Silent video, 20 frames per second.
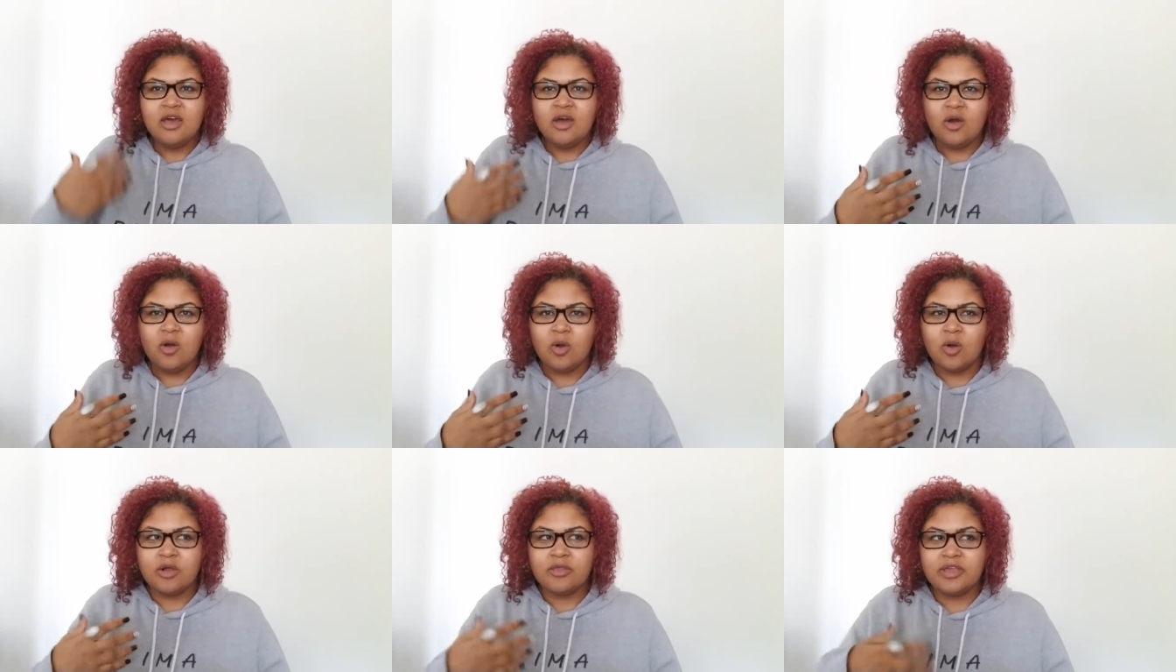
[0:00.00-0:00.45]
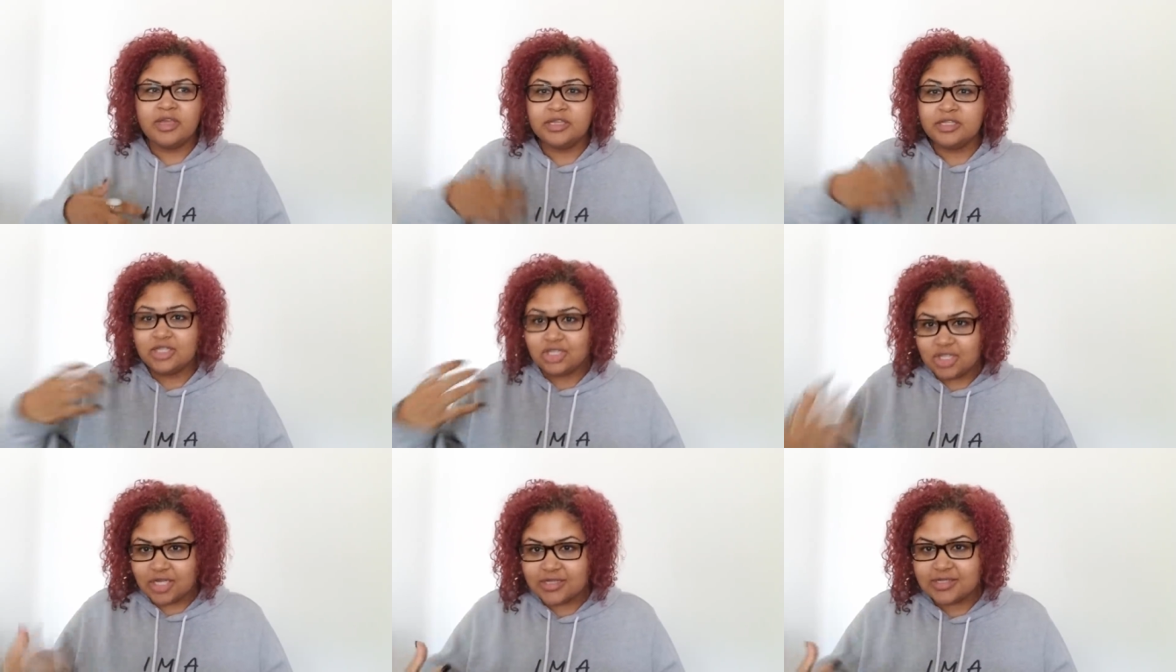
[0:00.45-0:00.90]
or the
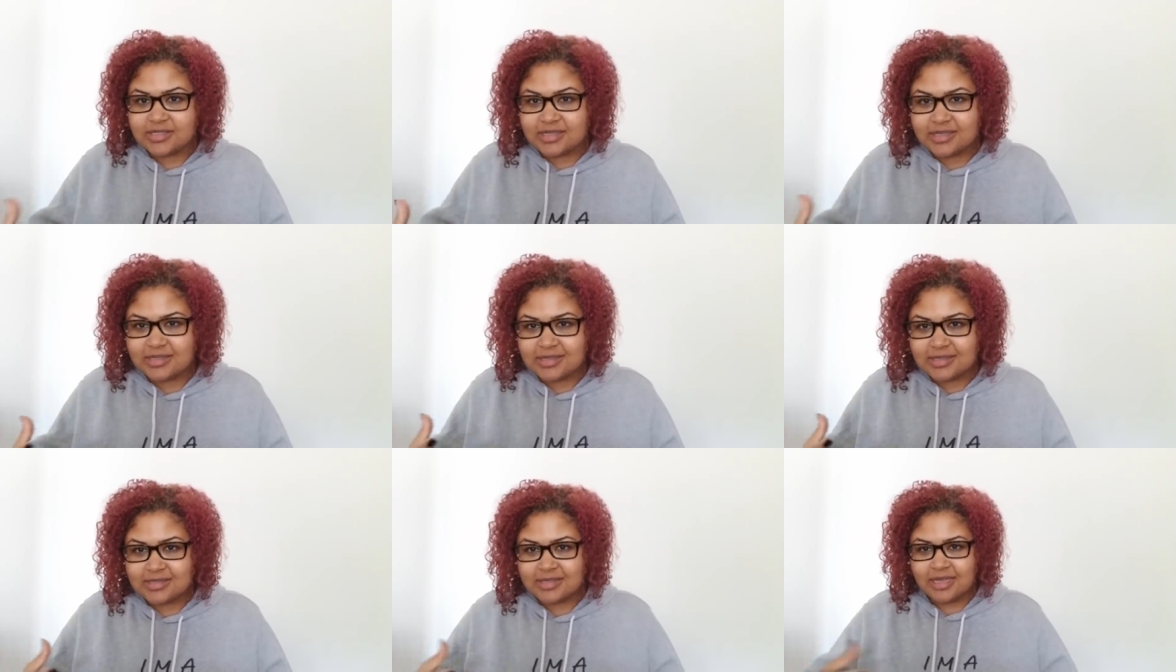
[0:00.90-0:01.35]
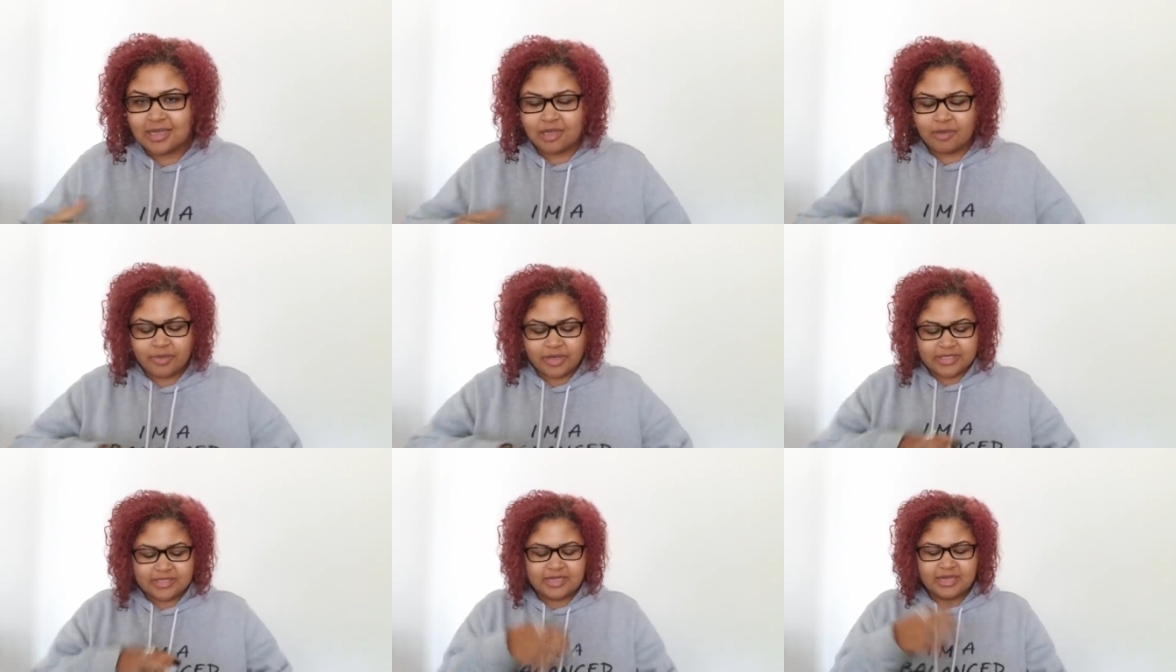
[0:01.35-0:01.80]
injustice is
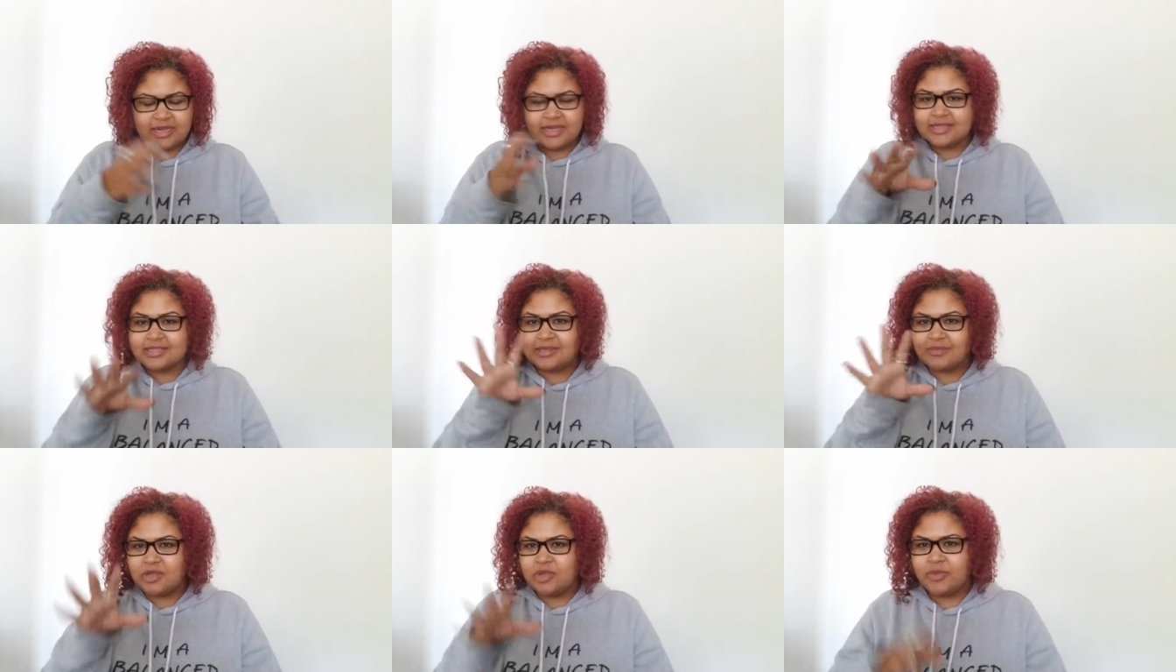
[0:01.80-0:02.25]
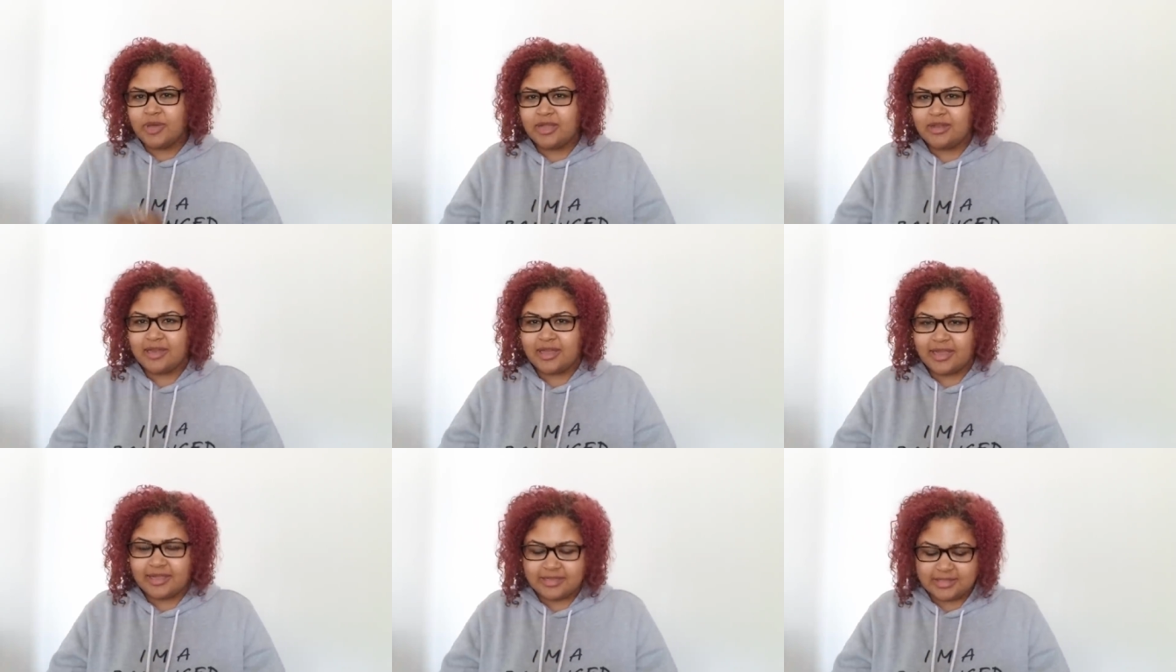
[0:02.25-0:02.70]
taking place at night. Something about
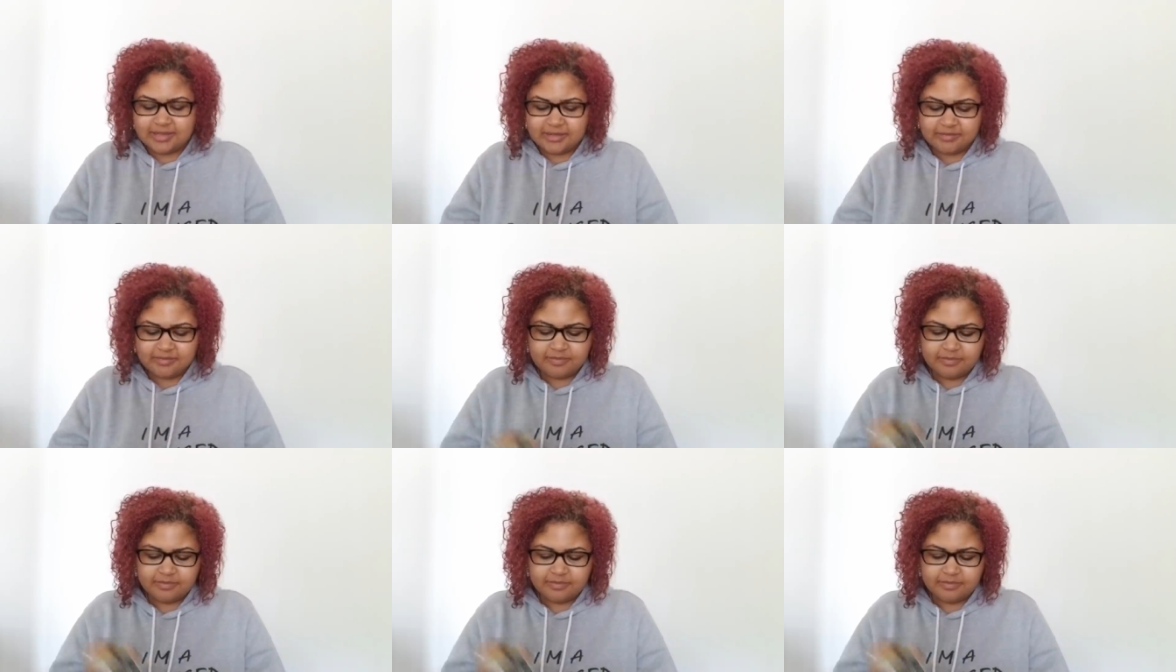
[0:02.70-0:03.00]
night.